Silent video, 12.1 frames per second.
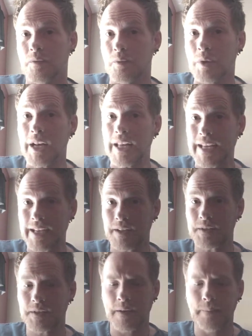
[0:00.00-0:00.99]
really
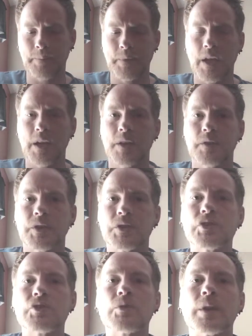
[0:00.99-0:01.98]
is. The
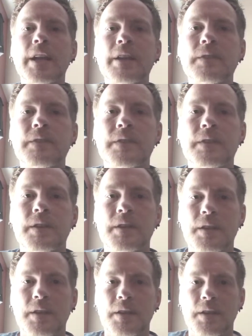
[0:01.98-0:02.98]
strength
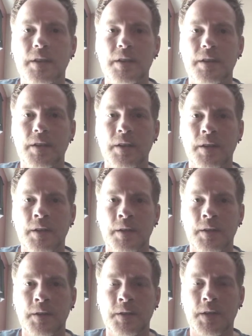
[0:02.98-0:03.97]

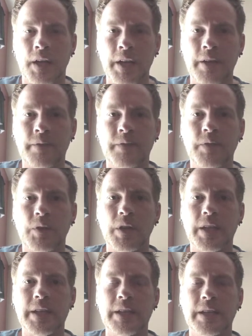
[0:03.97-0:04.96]
to live
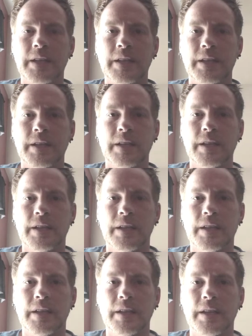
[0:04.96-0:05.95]
fully
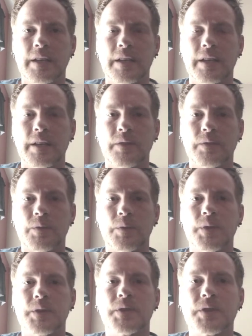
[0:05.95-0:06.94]

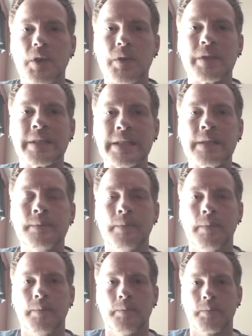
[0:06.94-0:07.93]
through the certain
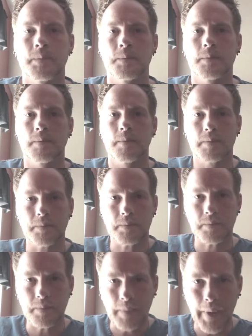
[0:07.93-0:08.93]

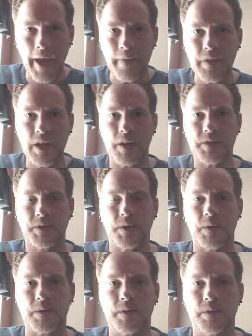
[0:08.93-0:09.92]
and the
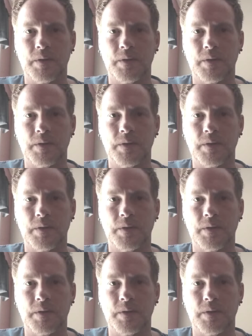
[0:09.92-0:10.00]
uncertain.